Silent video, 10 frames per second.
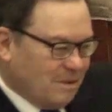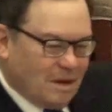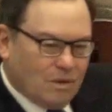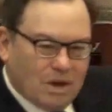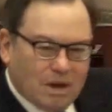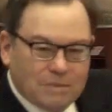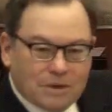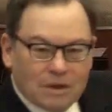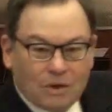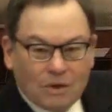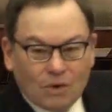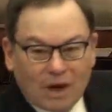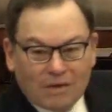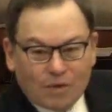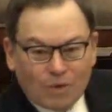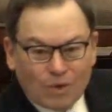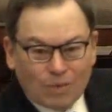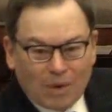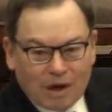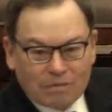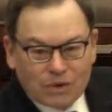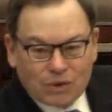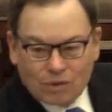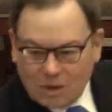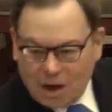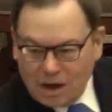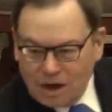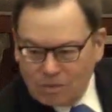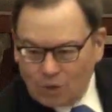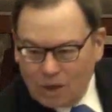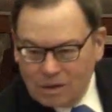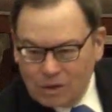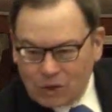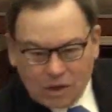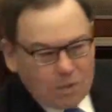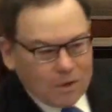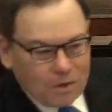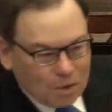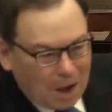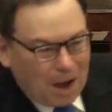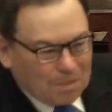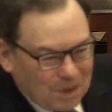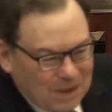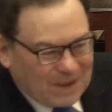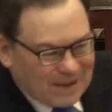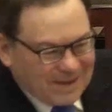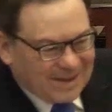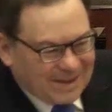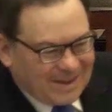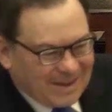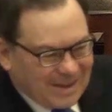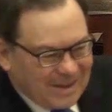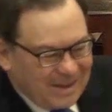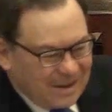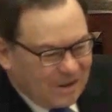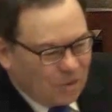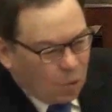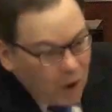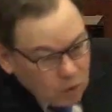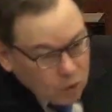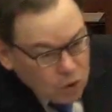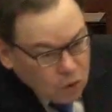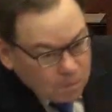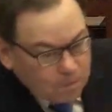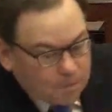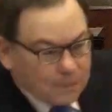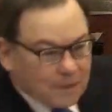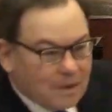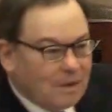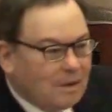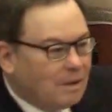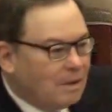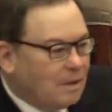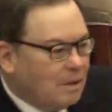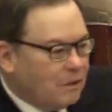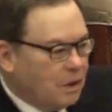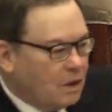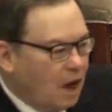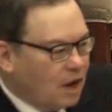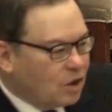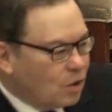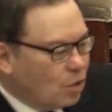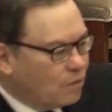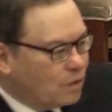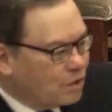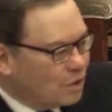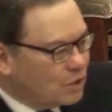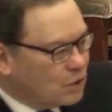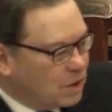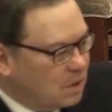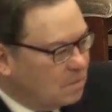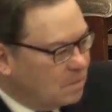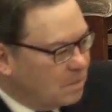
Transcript: I went up and said, do you have a room? I was so tired I was ready to sleep in the lobby. One room. Then hunger overtook sleep.